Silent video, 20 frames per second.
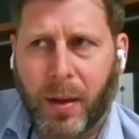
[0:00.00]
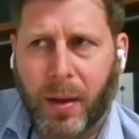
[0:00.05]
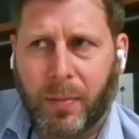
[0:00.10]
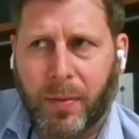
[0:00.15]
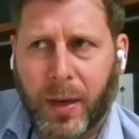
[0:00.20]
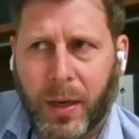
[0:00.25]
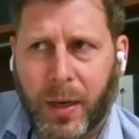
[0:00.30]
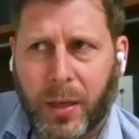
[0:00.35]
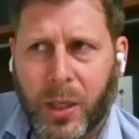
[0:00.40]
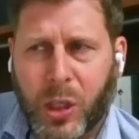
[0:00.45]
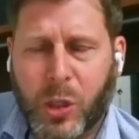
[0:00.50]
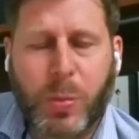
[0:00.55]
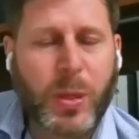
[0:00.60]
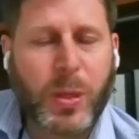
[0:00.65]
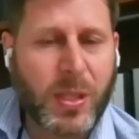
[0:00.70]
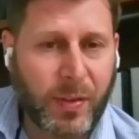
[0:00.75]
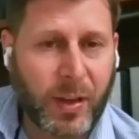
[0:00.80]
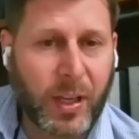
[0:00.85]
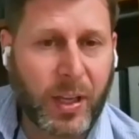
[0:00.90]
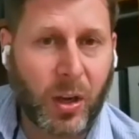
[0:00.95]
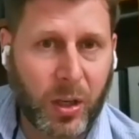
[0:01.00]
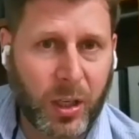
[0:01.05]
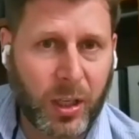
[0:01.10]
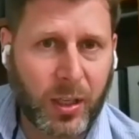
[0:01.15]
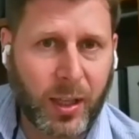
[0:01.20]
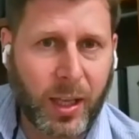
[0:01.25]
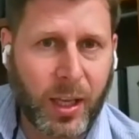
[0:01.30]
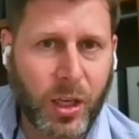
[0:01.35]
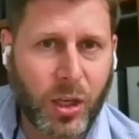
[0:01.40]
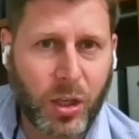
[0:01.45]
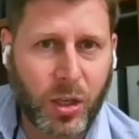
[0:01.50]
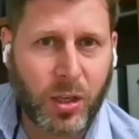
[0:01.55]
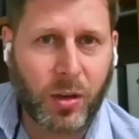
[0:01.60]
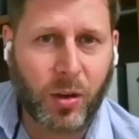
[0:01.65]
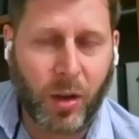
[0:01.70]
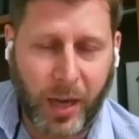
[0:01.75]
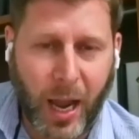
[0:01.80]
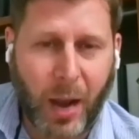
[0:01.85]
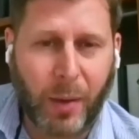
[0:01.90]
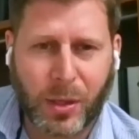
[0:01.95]
very specific calculation
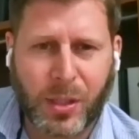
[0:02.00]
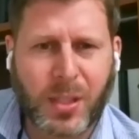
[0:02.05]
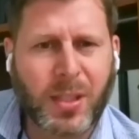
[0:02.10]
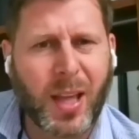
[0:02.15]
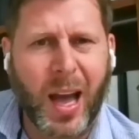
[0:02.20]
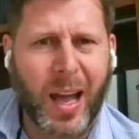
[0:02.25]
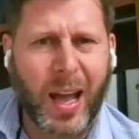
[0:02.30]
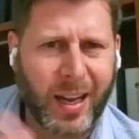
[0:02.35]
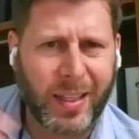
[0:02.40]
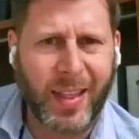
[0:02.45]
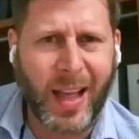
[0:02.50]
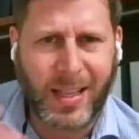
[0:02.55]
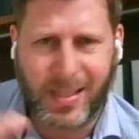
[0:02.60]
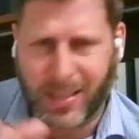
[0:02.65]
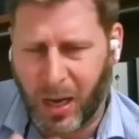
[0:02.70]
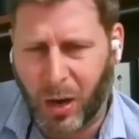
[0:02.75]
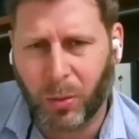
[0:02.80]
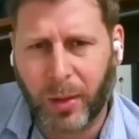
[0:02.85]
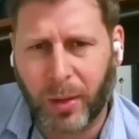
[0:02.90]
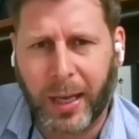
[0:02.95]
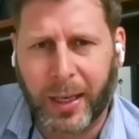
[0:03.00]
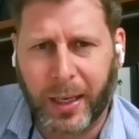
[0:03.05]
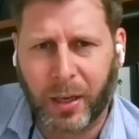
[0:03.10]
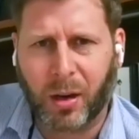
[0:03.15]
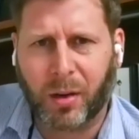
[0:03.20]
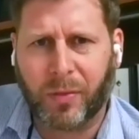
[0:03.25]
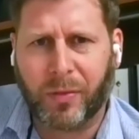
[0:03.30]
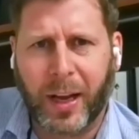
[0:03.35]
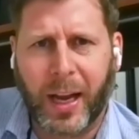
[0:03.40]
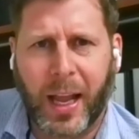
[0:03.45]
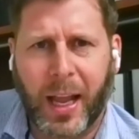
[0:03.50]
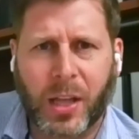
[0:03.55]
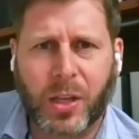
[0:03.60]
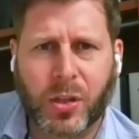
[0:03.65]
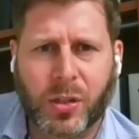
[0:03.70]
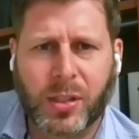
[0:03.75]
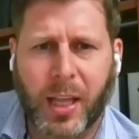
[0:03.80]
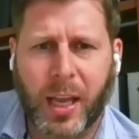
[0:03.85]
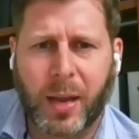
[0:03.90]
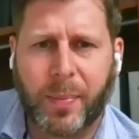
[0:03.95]
on how it's done, and that's outlined in our
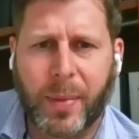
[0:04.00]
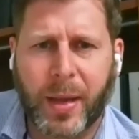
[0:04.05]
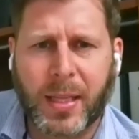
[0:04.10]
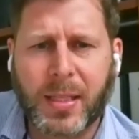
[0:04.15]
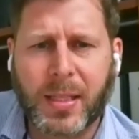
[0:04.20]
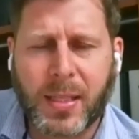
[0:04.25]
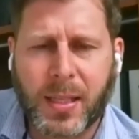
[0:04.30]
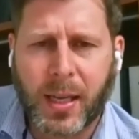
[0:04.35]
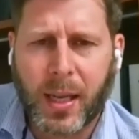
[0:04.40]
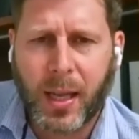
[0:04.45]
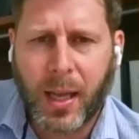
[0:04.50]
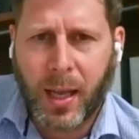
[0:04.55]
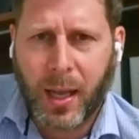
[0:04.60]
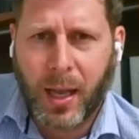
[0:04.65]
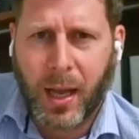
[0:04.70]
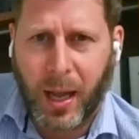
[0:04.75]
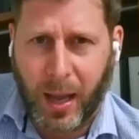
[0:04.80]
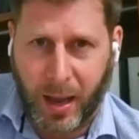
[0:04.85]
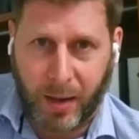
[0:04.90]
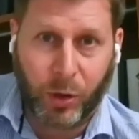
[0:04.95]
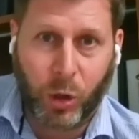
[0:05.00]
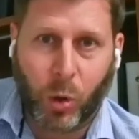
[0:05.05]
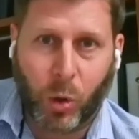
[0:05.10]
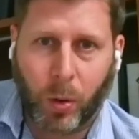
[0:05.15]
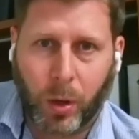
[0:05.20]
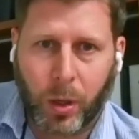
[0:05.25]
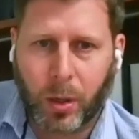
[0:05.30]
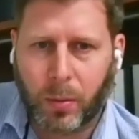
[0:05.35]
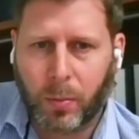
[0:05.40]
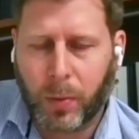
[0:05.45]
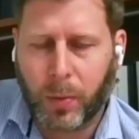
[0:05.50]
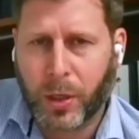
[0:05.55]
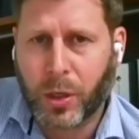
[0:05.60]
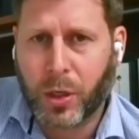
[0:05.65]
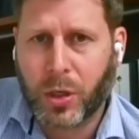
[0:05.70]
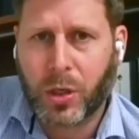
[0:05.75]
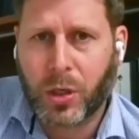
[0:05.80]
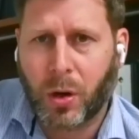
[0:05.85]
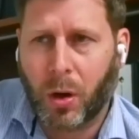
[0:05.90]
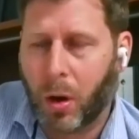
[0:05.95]
financial statements every quarter,
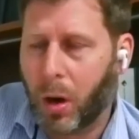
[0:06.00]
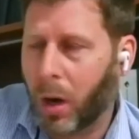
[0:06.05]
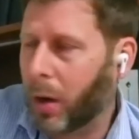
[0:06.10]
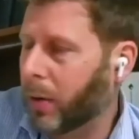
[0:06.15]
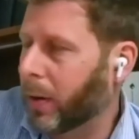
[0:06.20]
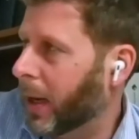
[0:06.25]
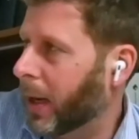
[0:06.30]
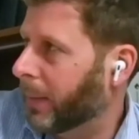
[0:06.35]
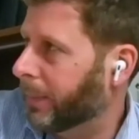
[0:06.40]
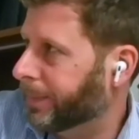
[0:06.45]
which are